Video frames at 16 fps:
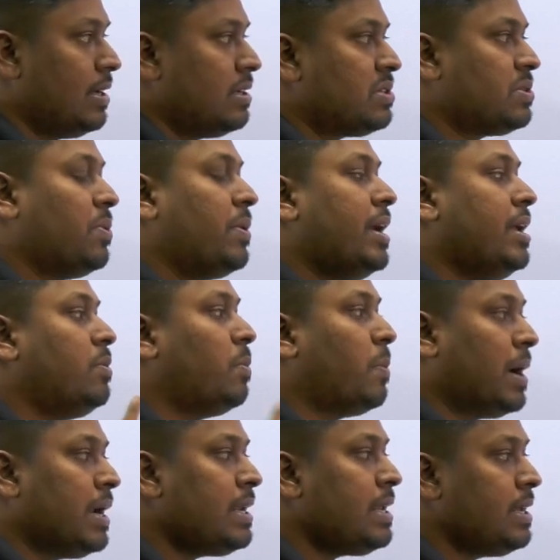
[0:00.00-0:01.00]
So in
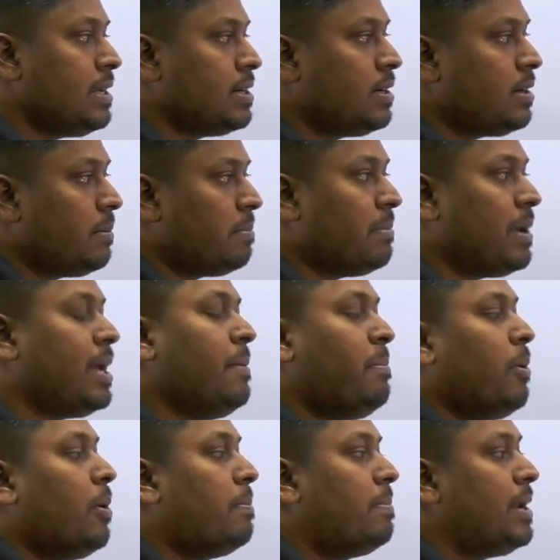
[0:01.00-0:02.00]
1 year, male
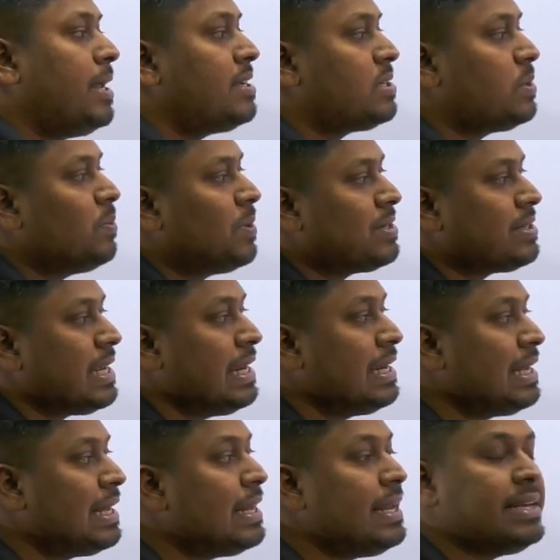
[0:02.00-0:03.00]
population was
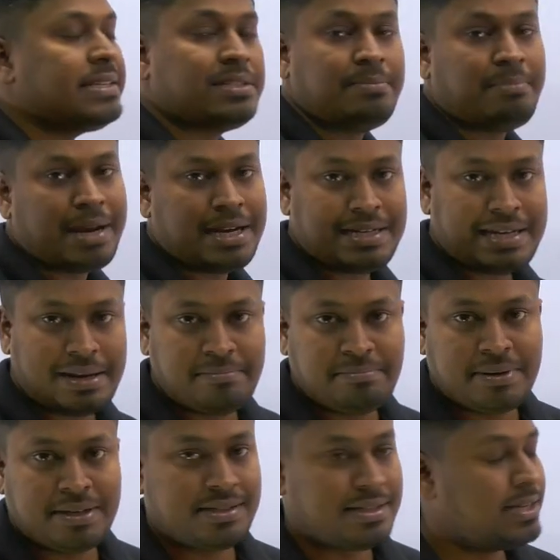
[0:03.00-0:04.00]
increased by
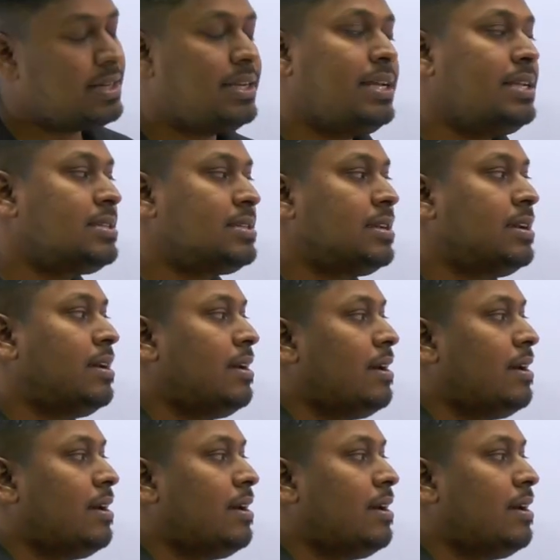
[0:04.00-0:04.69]
10%.